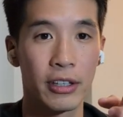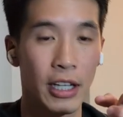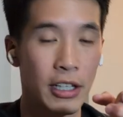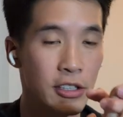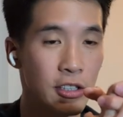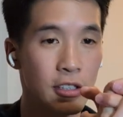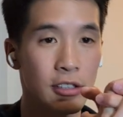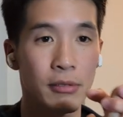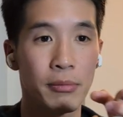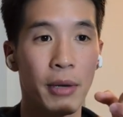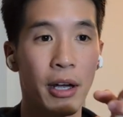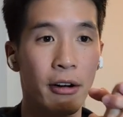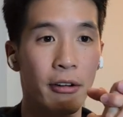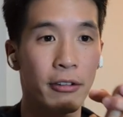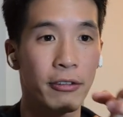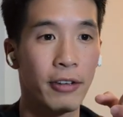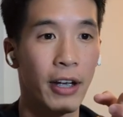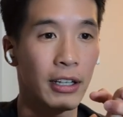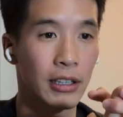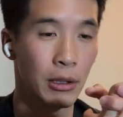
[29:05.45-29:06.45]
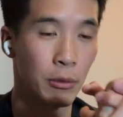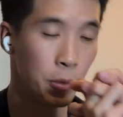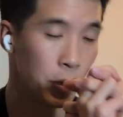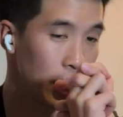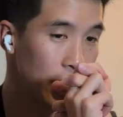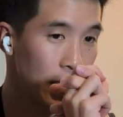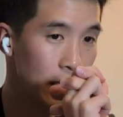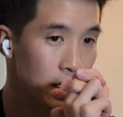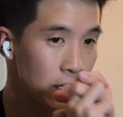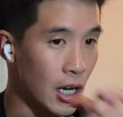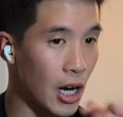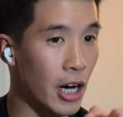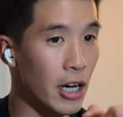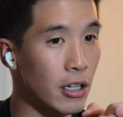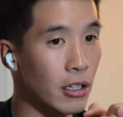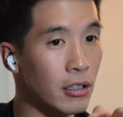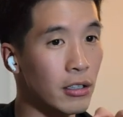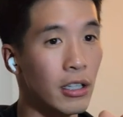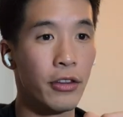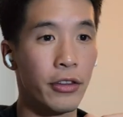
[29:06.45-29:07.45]
That's just a matter of fact. And when they get
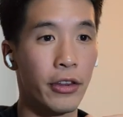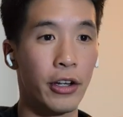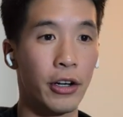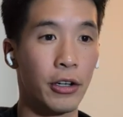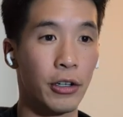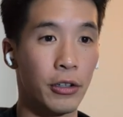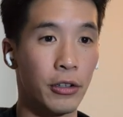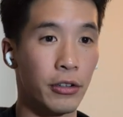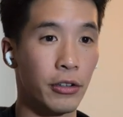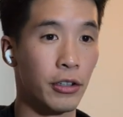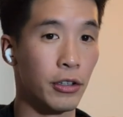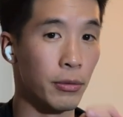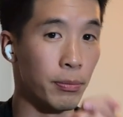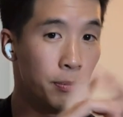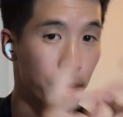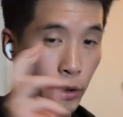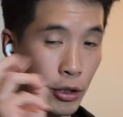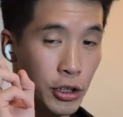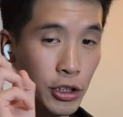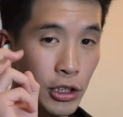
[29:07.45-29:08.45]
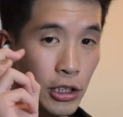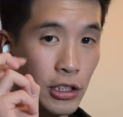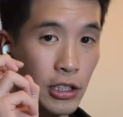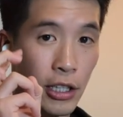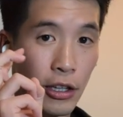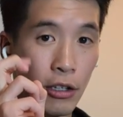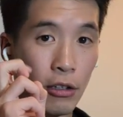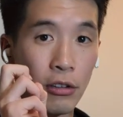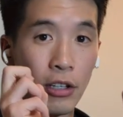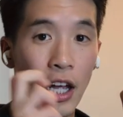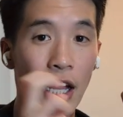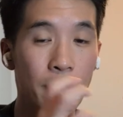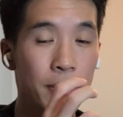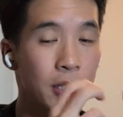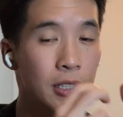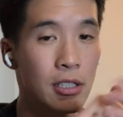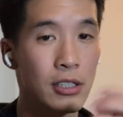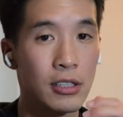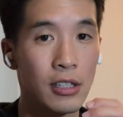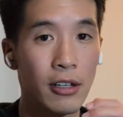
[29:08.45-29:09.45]
tired, their pushes and their lobs
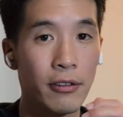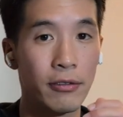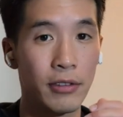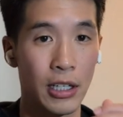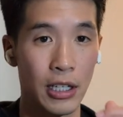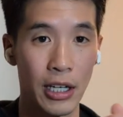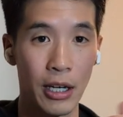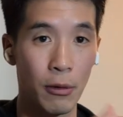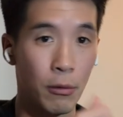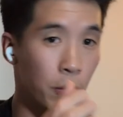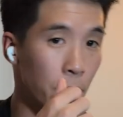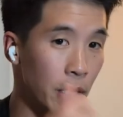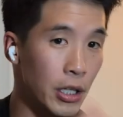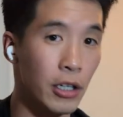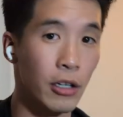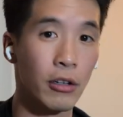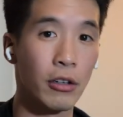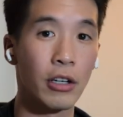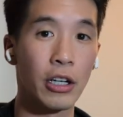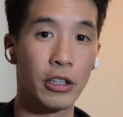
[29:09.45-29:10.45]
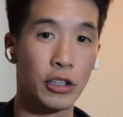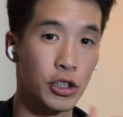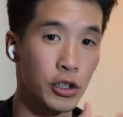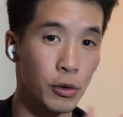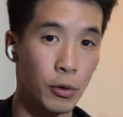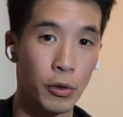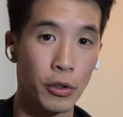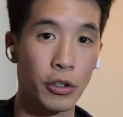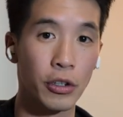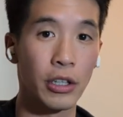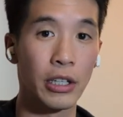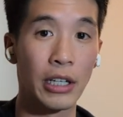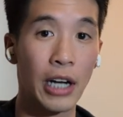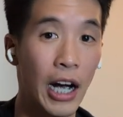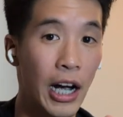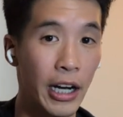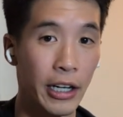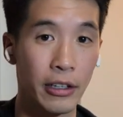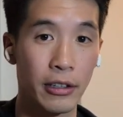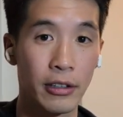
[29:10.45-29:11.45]
and stuff, they get weaker and shorter and
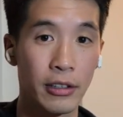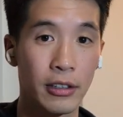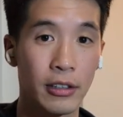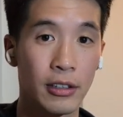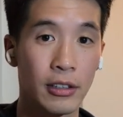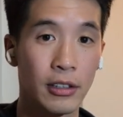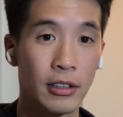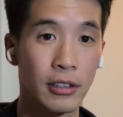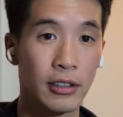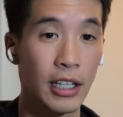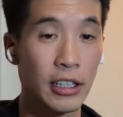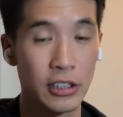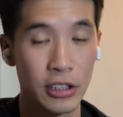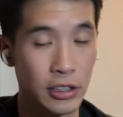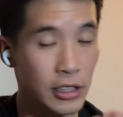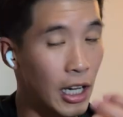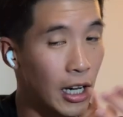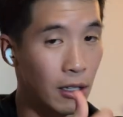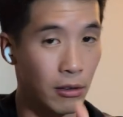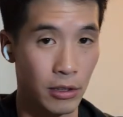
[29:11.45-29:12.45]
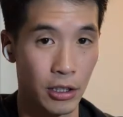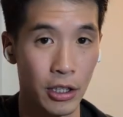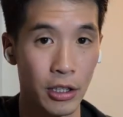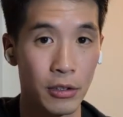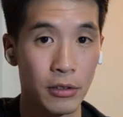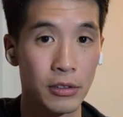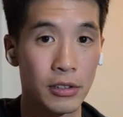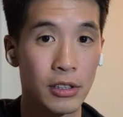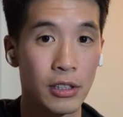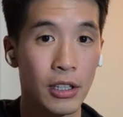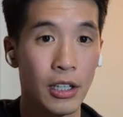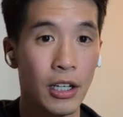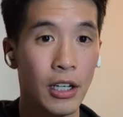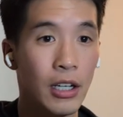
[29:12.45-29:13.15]
higher. That's just how it goes.